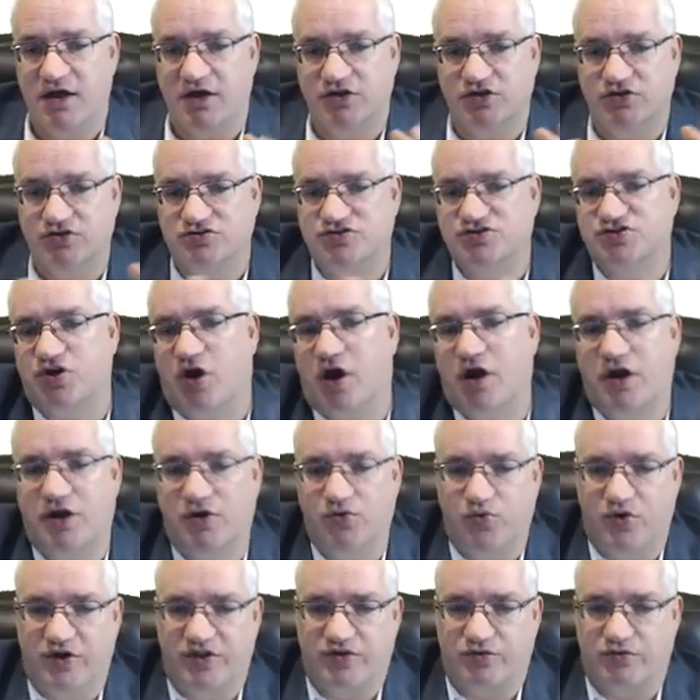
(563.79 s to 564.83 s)
You
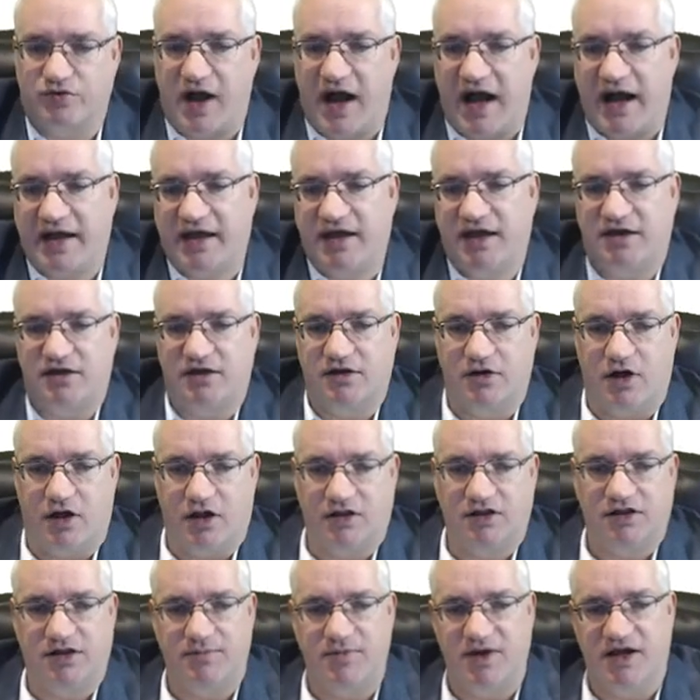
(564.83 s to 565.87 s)
started with a rocket, and
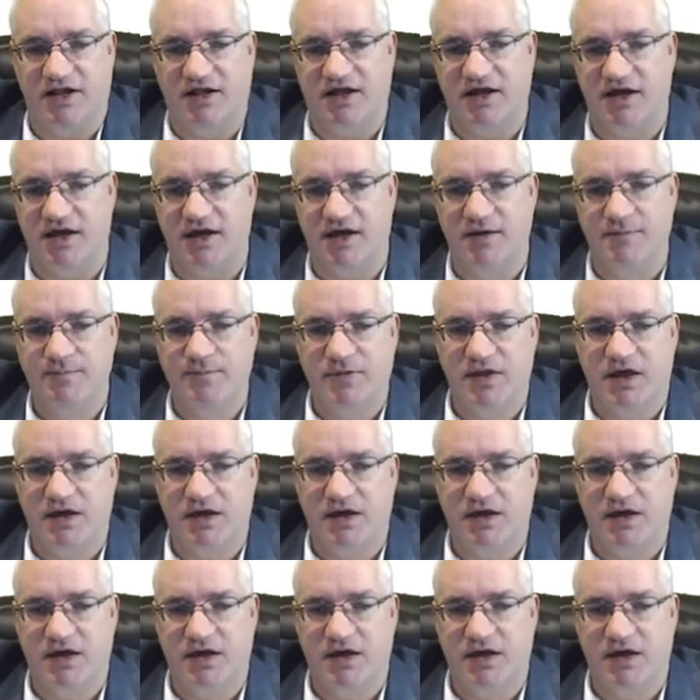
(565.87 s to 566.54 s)
ultimately